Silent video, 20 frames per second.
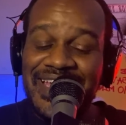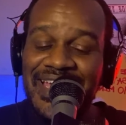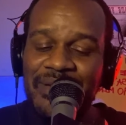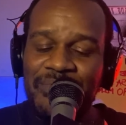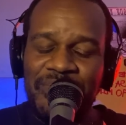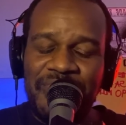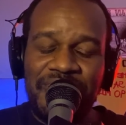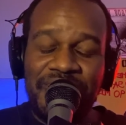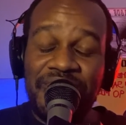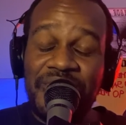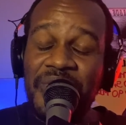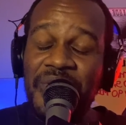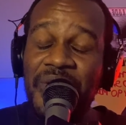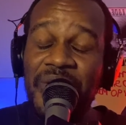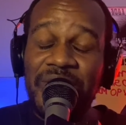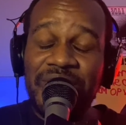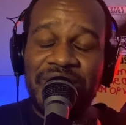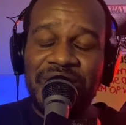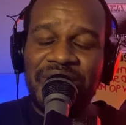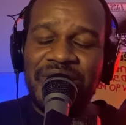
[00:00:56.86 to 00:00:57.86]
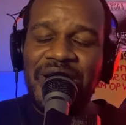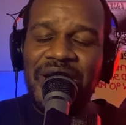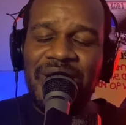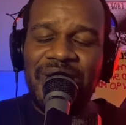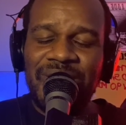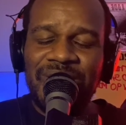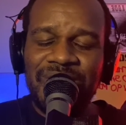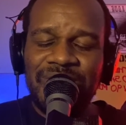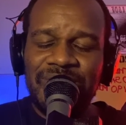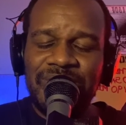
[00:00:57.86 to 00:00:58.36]
And before you
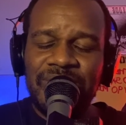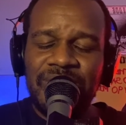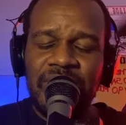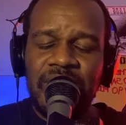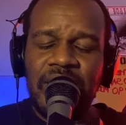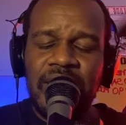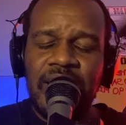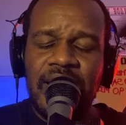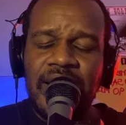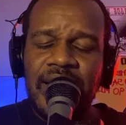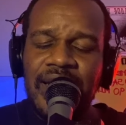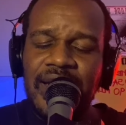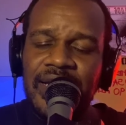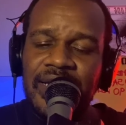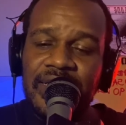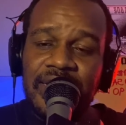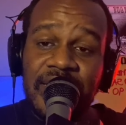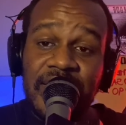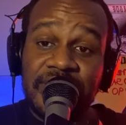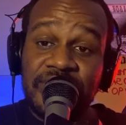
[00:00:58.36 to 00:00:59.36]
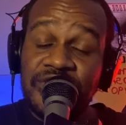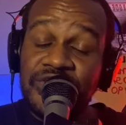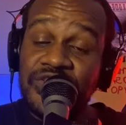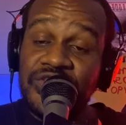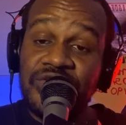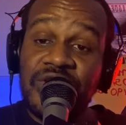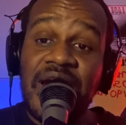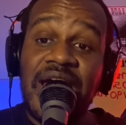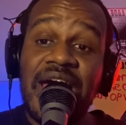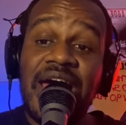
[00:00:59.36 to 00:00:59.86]
go,
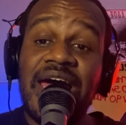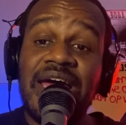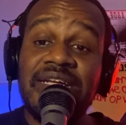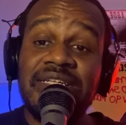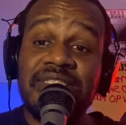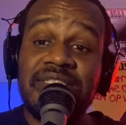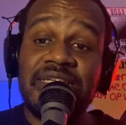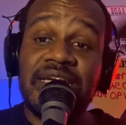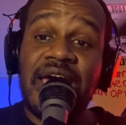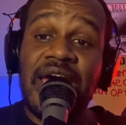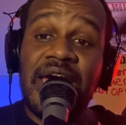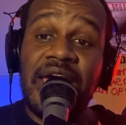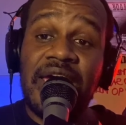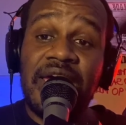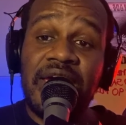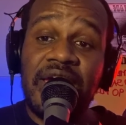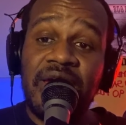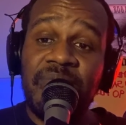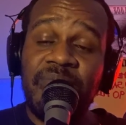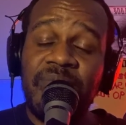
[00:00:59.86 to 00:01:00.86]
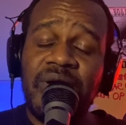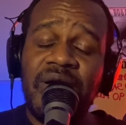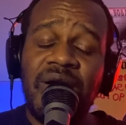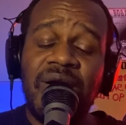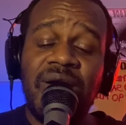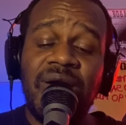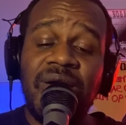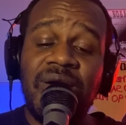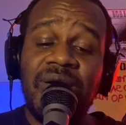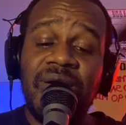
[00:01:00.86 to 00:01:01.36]
let's try to tie up
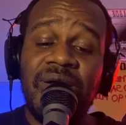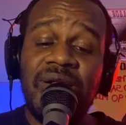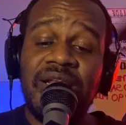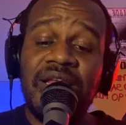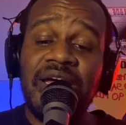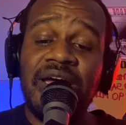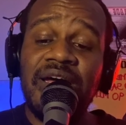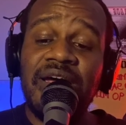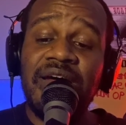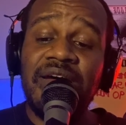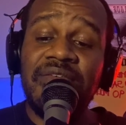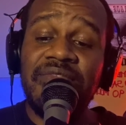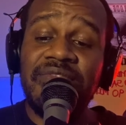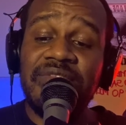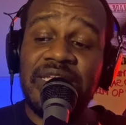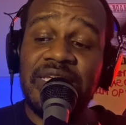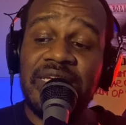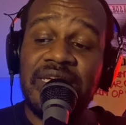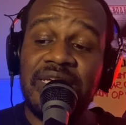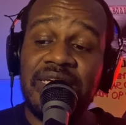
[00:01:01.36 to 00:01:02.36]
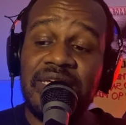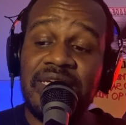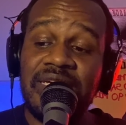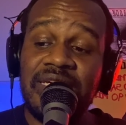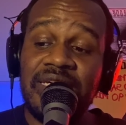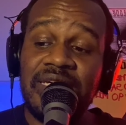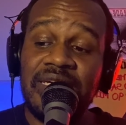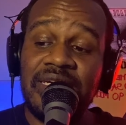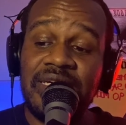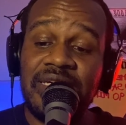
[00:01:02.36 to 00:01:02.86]
all of
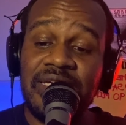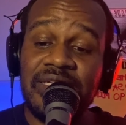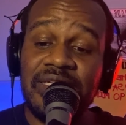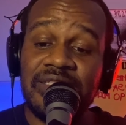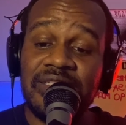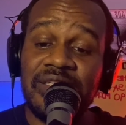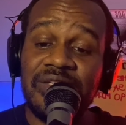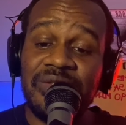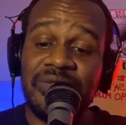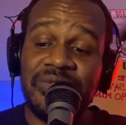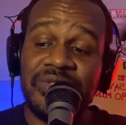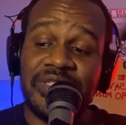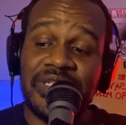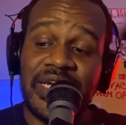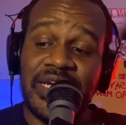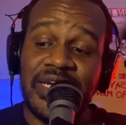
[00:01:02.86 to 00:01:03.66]
these loose